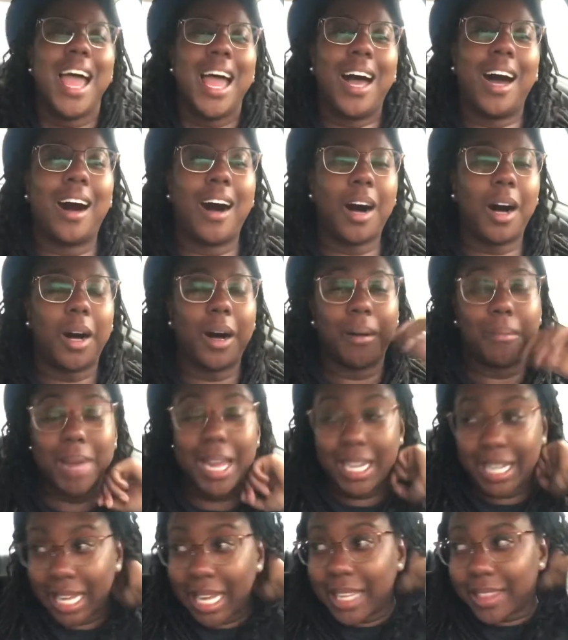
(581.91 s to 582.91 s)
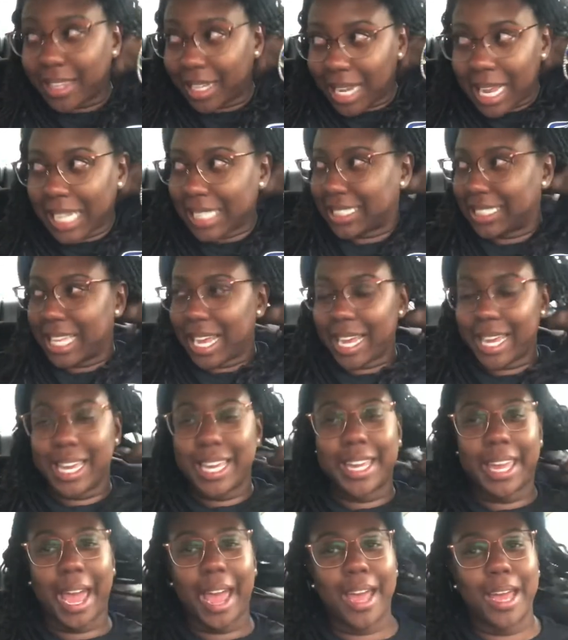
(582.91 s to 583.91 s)
Um and then the next day he
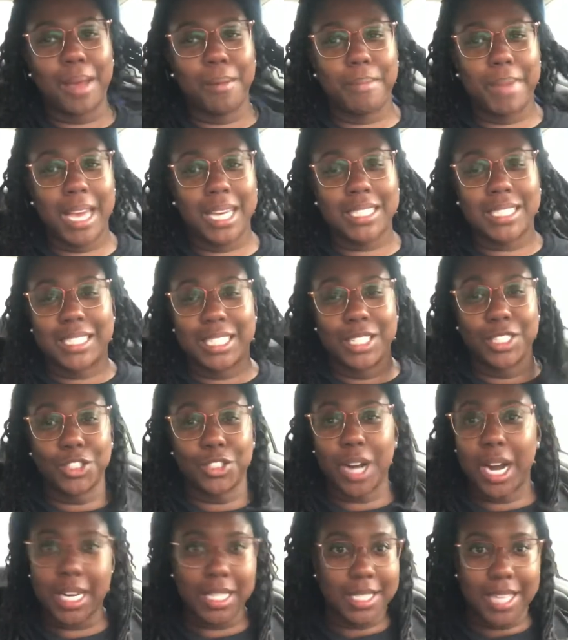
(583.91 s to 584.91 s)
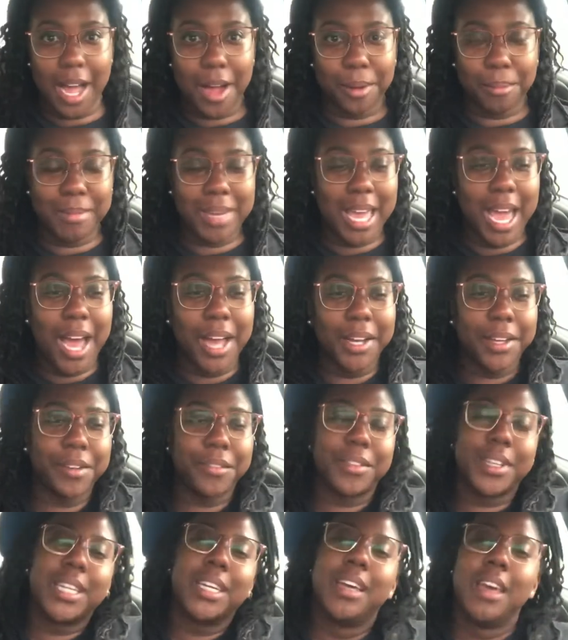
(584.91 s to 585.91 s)
came back still trying to talk me out of
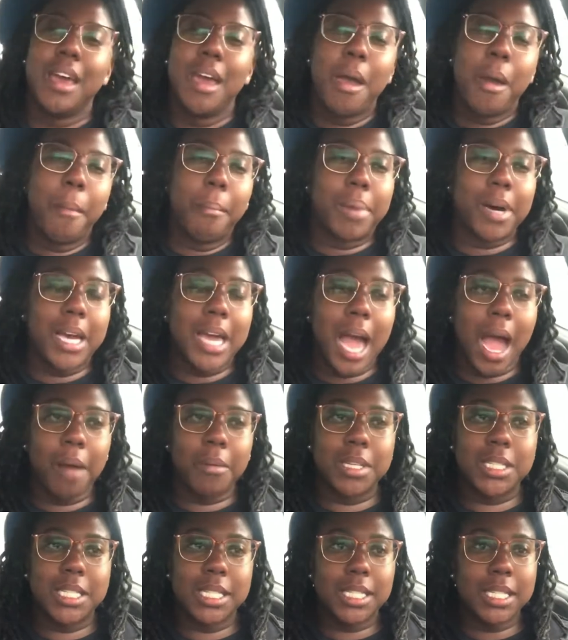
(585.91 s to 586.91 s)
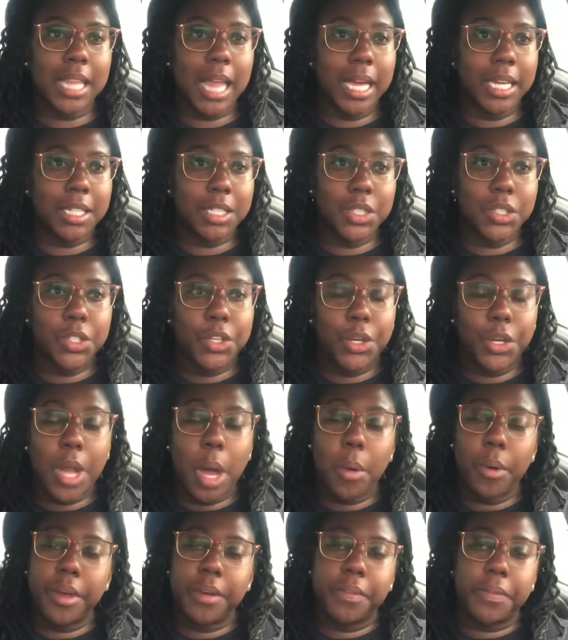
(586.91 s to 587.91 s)
it. But I was just like, look, you
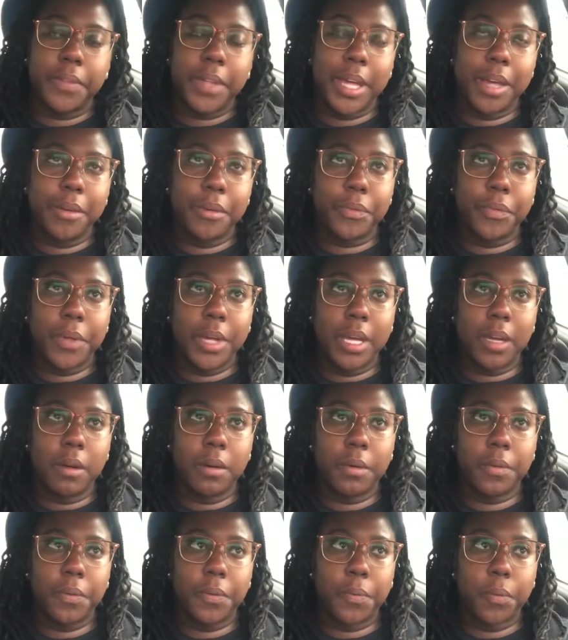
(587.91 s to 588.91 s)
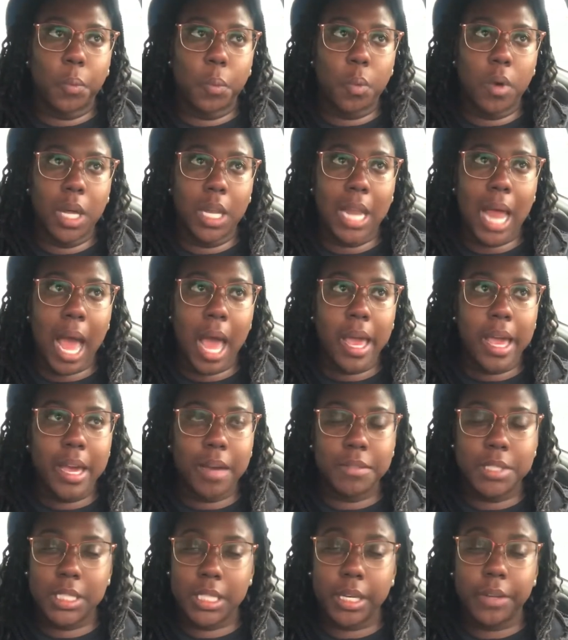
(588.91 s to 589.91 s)
know, if if if what I
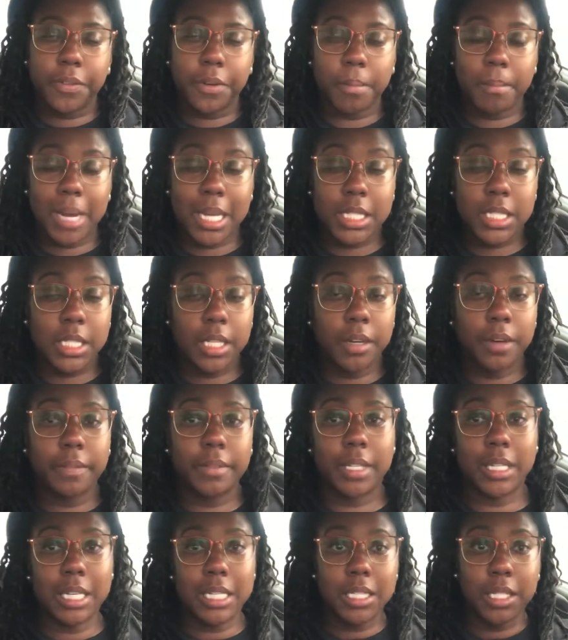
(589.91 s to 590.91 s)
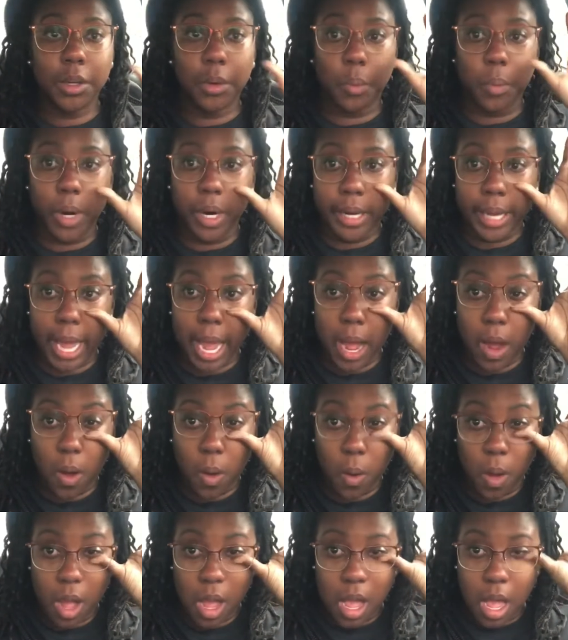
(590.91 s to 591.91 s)
have set for myself doesn't work
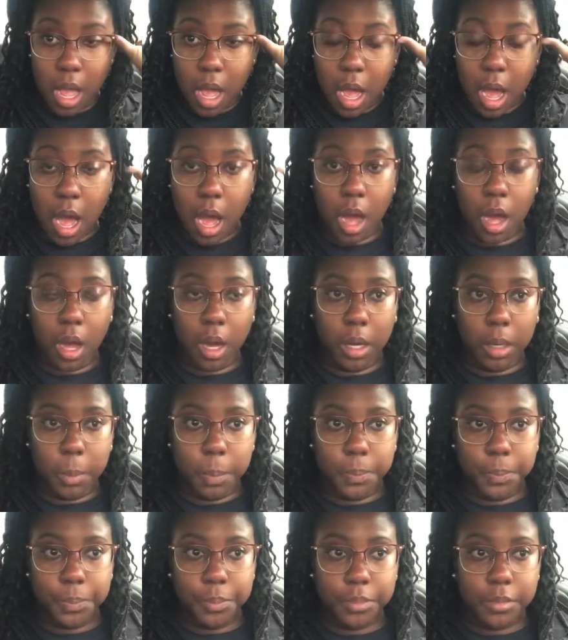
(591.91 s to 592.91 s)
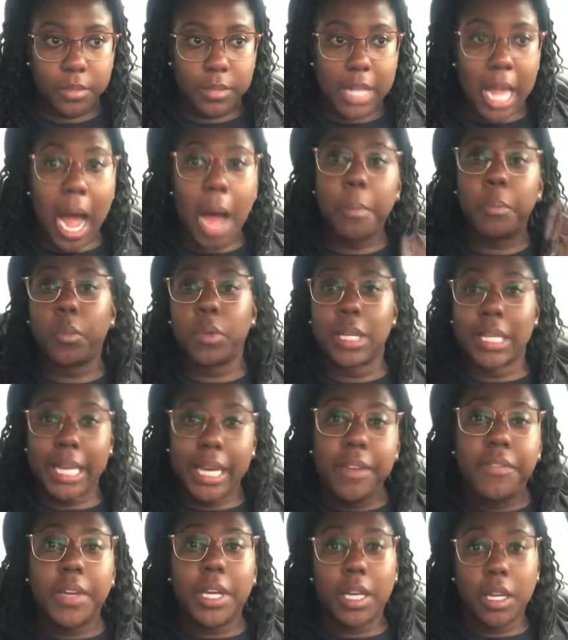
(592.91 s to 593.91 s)
out, um I'm
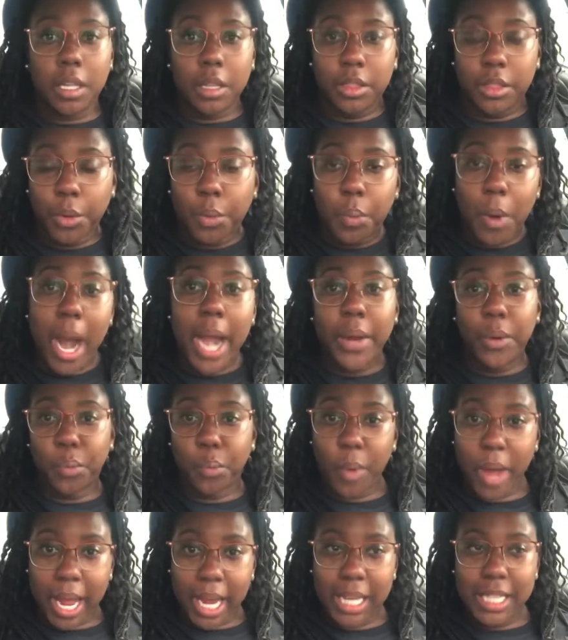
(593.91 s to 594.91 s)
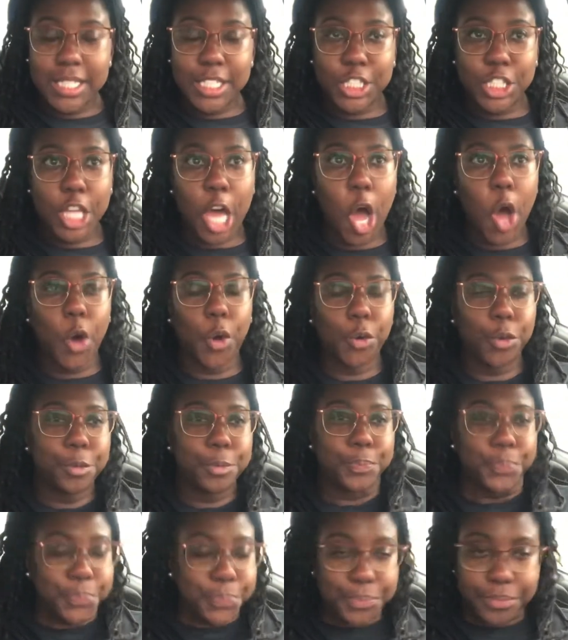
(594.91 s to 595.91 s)
leaving the right way.
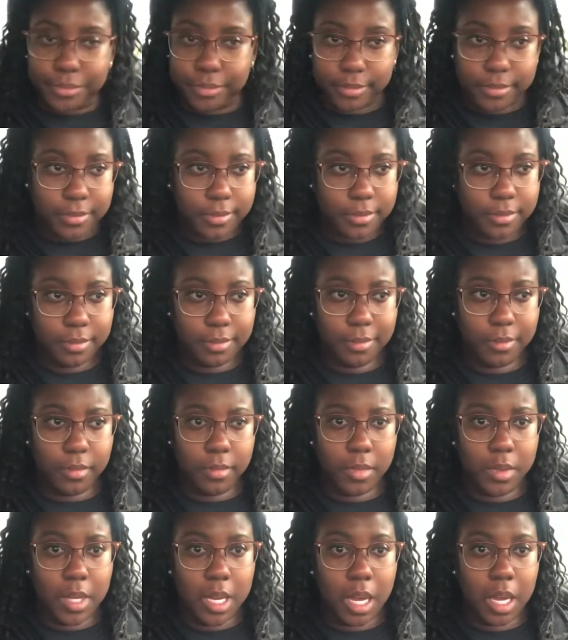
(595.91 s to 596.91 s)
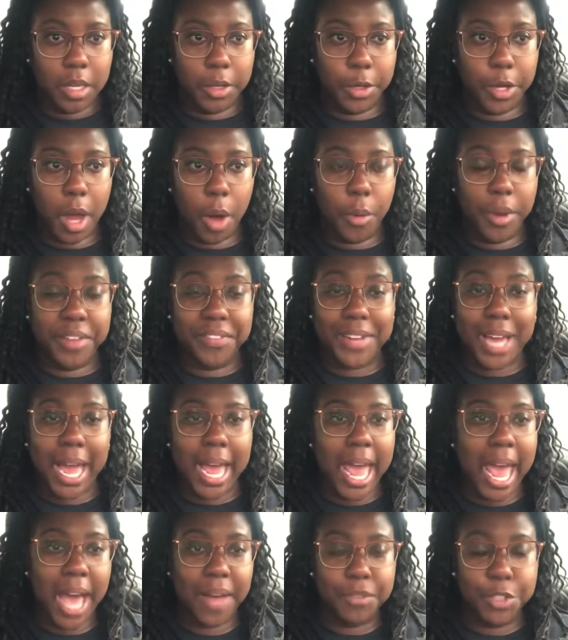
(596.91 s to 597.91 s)
So you know, if I
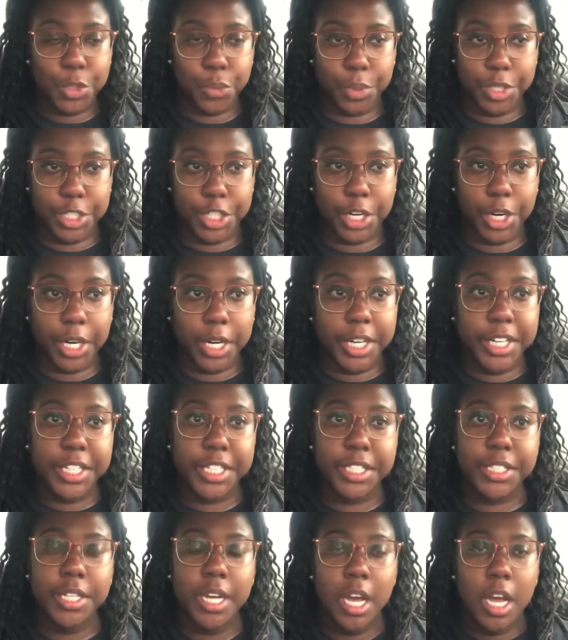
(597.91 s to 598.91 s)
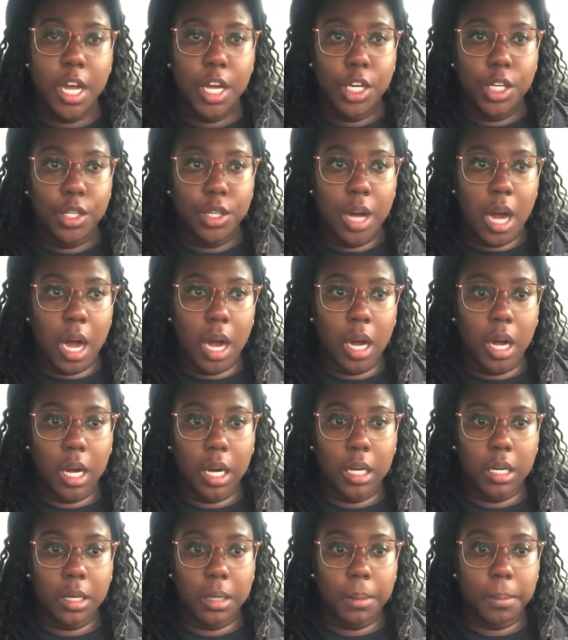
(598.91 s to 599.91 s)
have to return
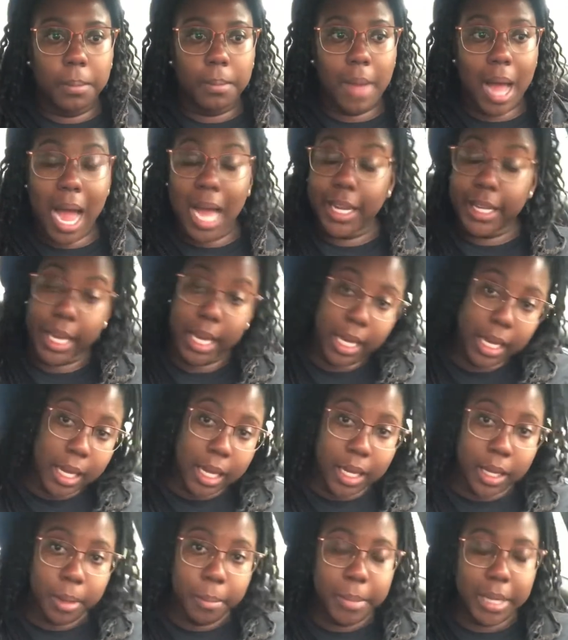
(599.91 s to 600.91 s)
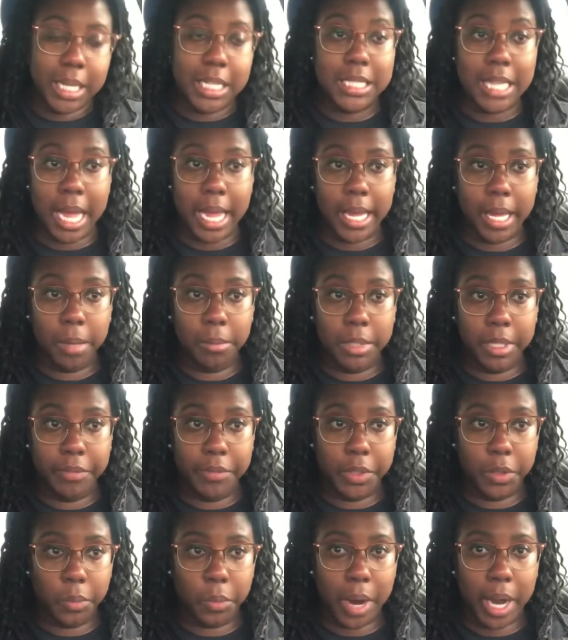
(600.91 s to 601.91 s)
um I can because I am
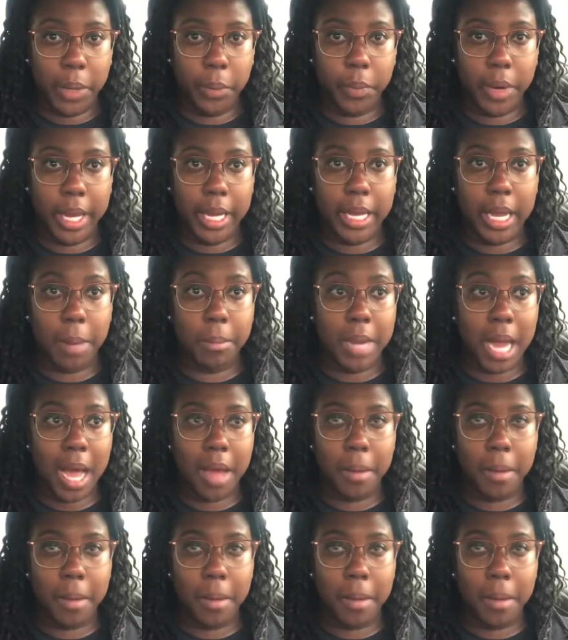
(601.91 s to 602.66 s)
leaving the right way. I'm not